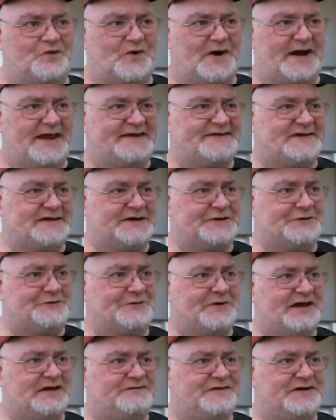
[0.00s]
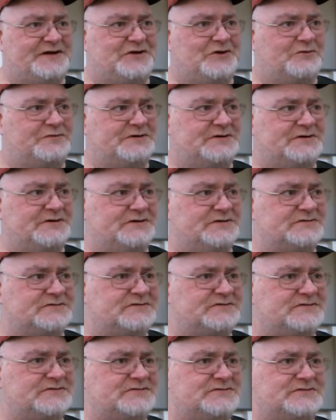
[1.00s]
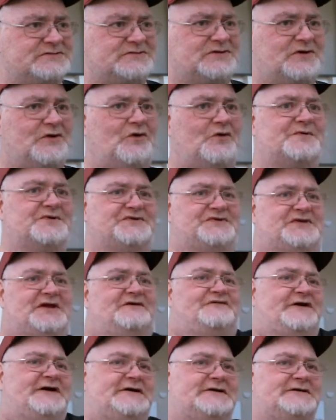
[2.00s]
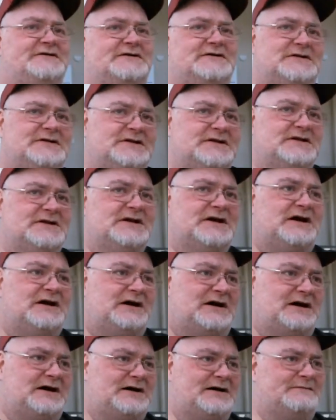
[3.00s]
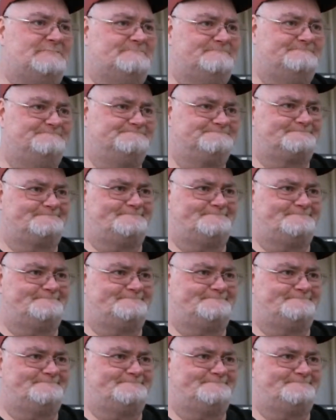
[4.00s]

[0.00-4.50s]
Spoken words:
ranting and raving over stuff here. On